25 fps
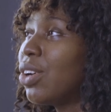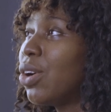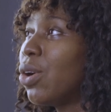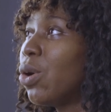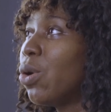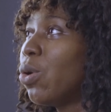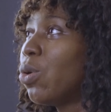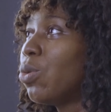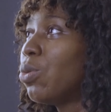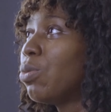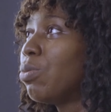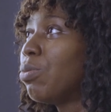
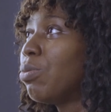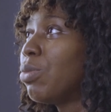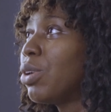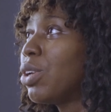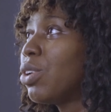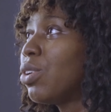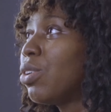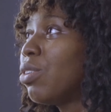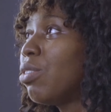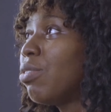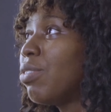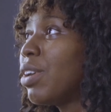all.
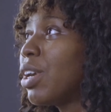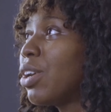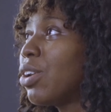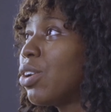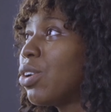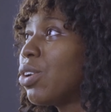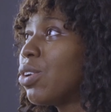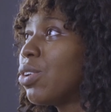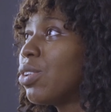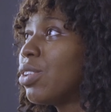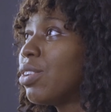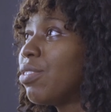But
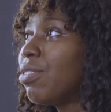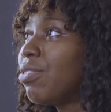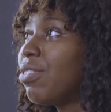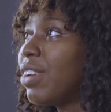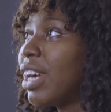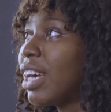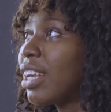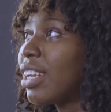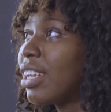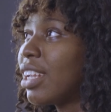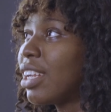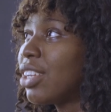overall, the
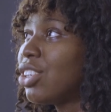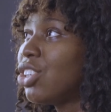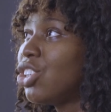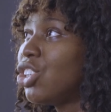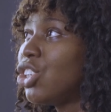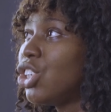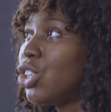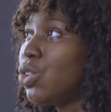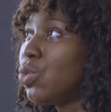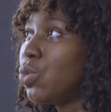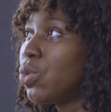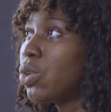fact that
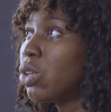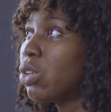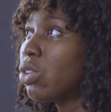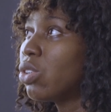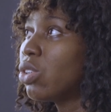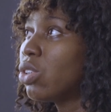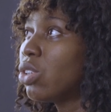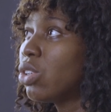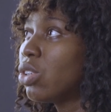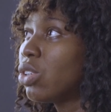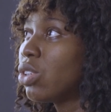she was